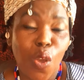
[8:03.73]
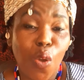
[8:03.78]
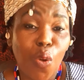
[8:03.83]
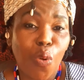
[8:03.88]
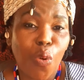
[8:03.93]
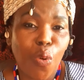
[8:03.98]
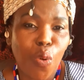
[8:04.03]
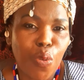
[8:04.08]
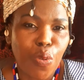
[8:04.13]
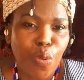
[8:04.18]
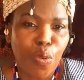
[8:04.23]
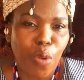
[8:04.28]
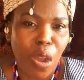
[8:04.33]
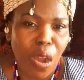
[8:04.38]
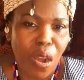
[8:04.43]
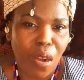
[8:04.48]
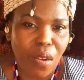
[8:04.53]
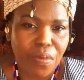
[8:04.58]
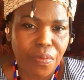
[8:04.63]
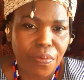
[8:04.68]
who you
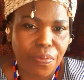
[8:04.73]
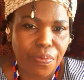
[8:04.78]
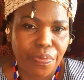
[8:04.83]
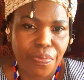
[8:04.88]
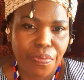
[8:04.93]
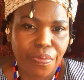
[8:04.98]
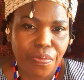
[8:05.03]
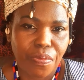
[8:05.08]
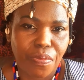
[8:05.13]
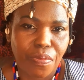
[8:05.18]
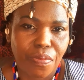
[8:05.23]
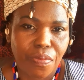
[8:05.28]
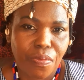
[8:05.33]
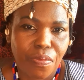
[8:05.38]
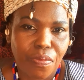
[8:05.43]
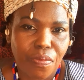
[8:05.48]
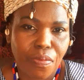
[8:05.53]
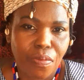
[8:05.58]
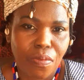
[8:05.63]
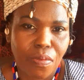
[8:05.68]
are.
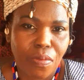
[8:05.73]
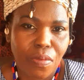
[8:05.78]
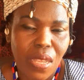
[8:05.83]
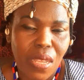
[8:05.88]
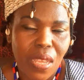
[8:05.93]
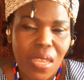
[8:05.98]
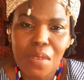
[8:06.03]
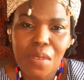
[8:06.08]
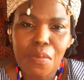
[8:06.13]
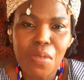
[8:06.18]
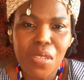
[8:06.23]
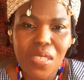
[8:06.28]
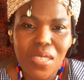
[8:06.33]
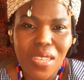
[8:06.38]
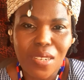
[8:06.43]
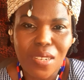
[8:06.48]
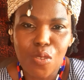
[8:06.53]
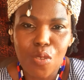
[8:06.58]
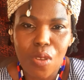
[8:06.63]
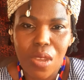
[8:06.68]
It means
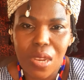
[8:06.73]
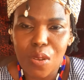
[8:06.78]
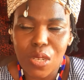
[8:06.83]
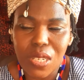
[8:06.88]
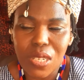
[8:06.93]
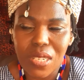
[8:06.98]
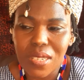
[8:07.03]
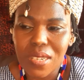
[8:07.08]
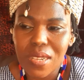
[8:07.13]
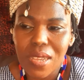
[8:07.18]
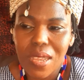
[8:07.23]
that you are not